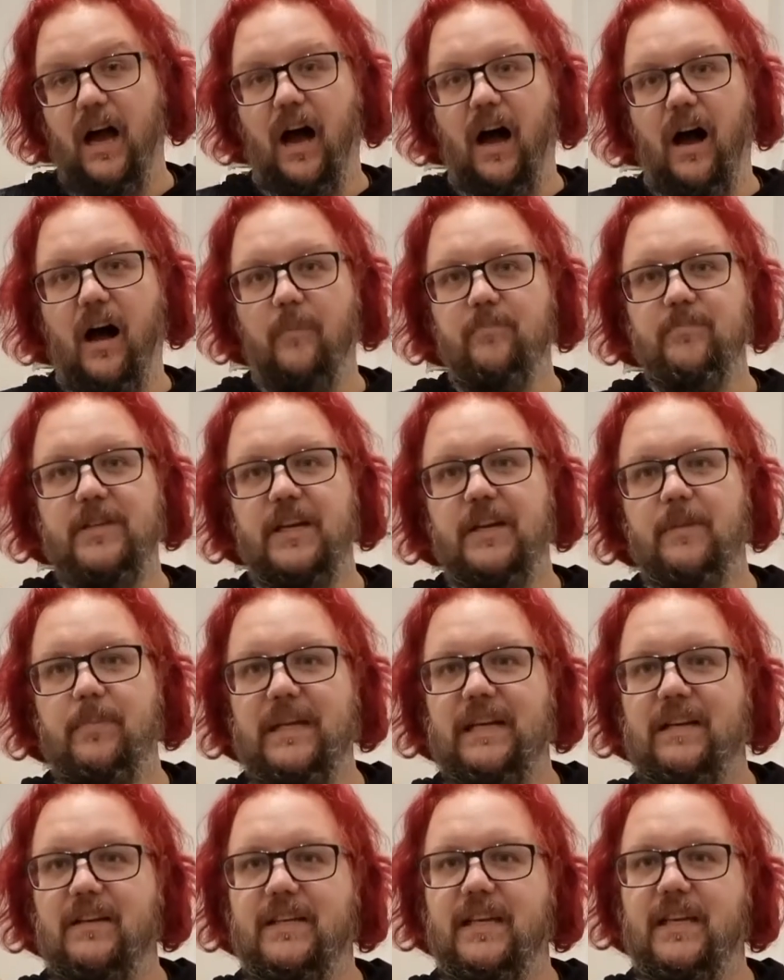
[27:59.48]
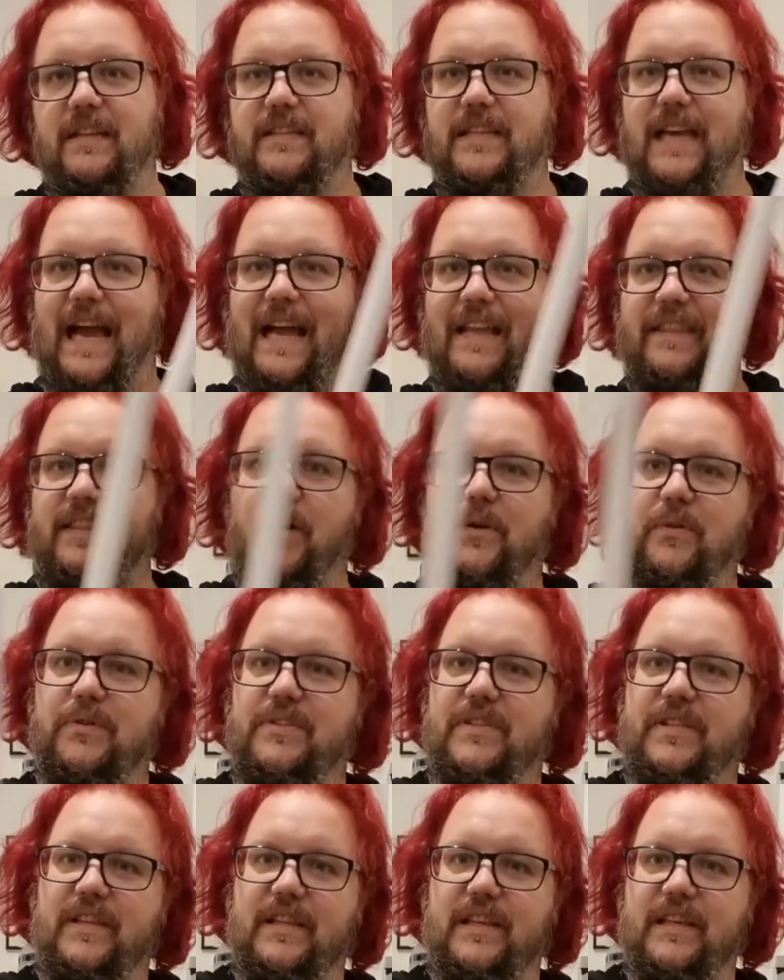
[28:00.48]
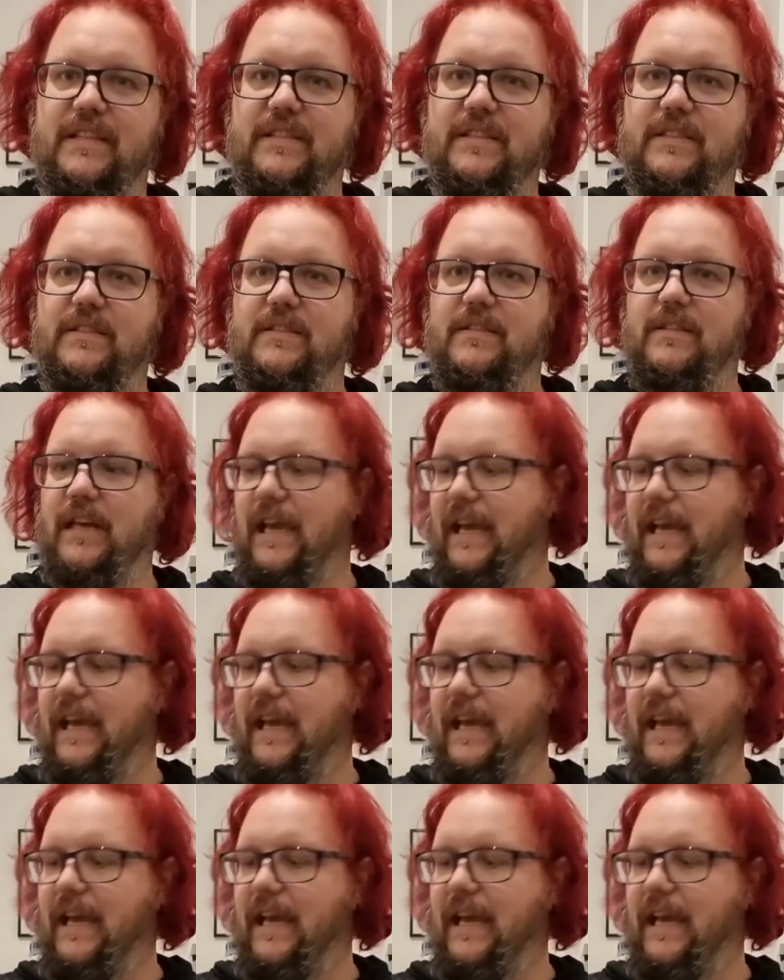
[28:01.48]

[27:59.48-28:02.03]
I'm going to be looking to add those to this,